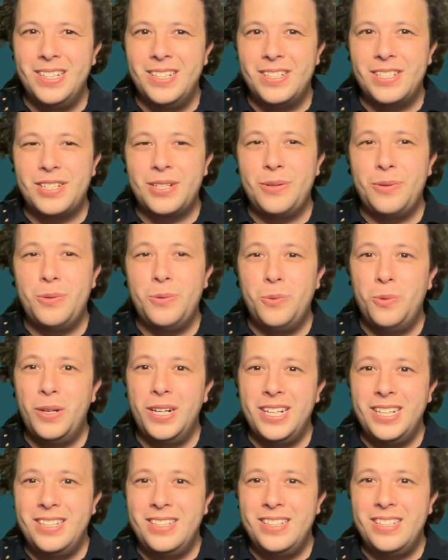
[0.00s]
So what
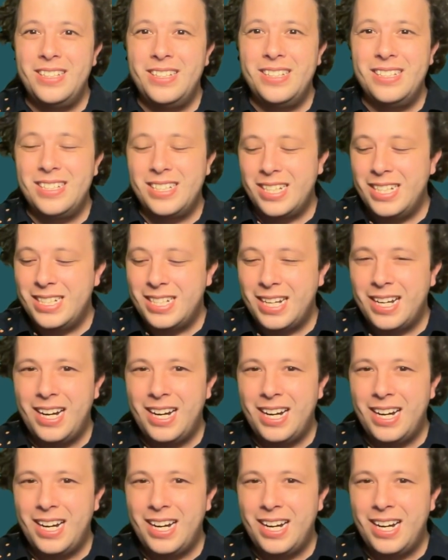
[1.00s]
I did is, is I